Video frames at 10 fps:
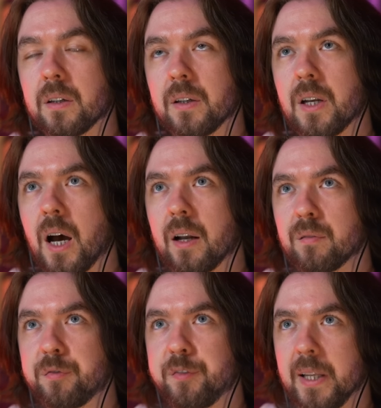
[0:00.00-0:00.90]

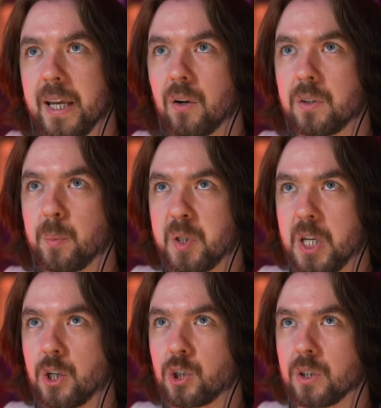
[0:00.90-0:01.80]
not filling out the
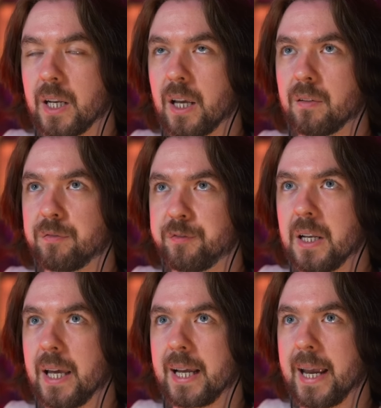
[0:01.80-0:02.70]
potential that I feel
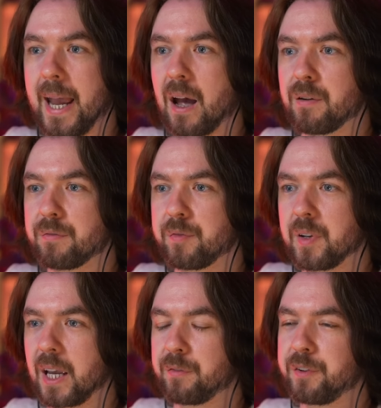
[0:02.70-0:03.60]
like I have.
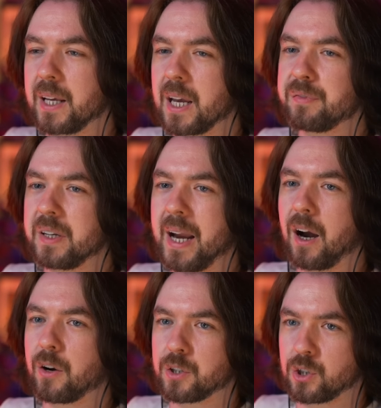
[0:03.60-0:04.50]
Like, I feel like I have an
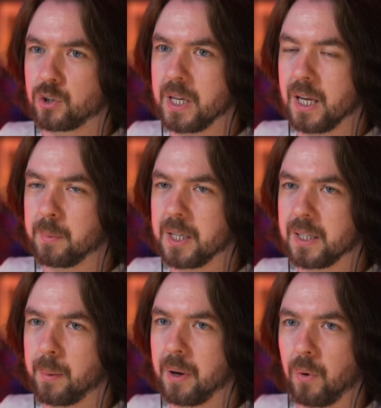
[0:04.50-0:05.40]
artistry in me
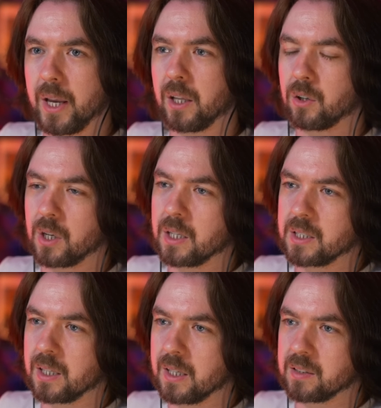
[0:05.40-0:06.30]
that my regular
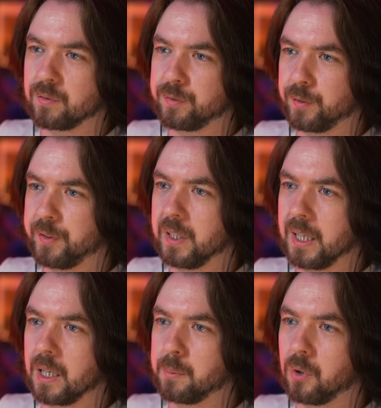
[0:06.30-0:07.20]
content isn't fulfilling
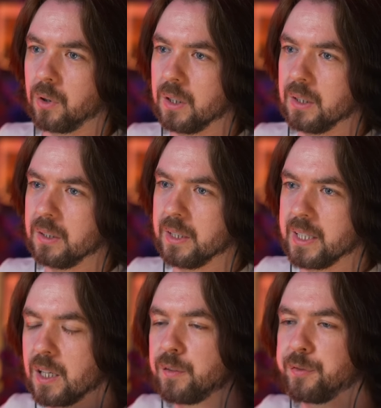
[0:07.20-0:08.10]
anymore. It
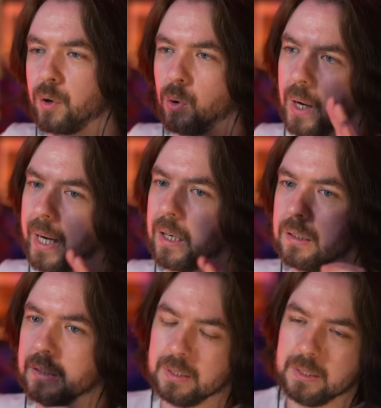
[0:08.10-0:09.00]
did for a while,